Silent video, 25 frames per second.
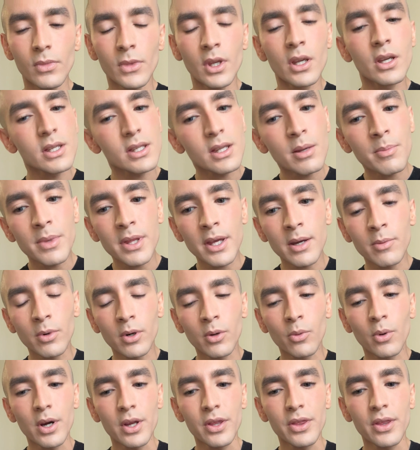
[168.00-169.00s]
Some of them were
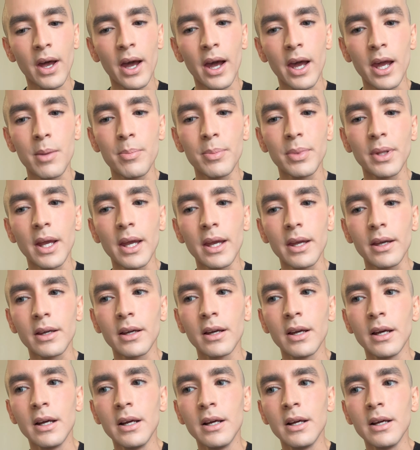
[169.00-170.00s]
worth the hype, like
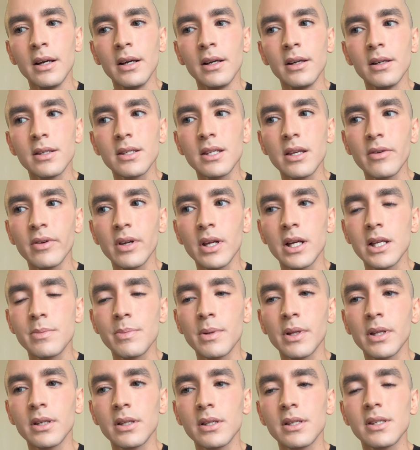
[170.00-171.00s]
Seven
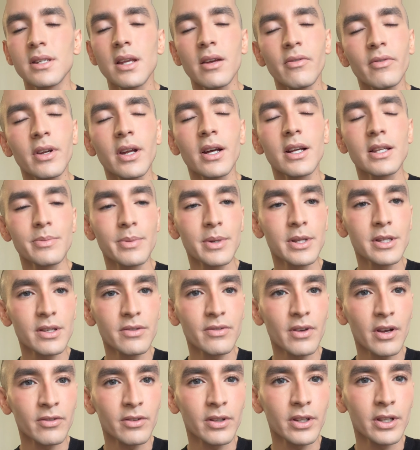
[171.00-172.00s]
Husbands of
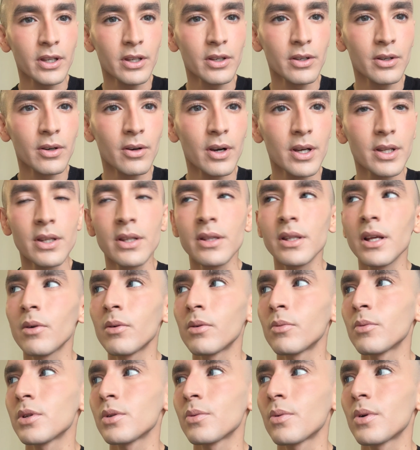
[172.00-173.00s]
Evelyn Hugo. I think that
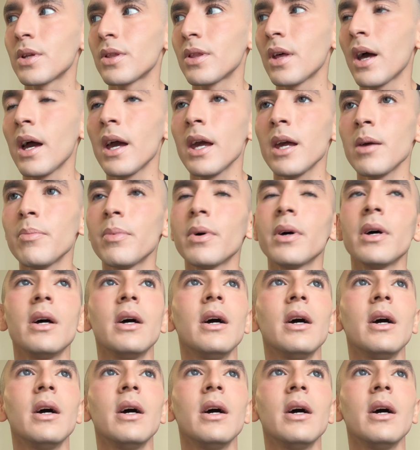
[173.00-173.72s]
one was worth the hype.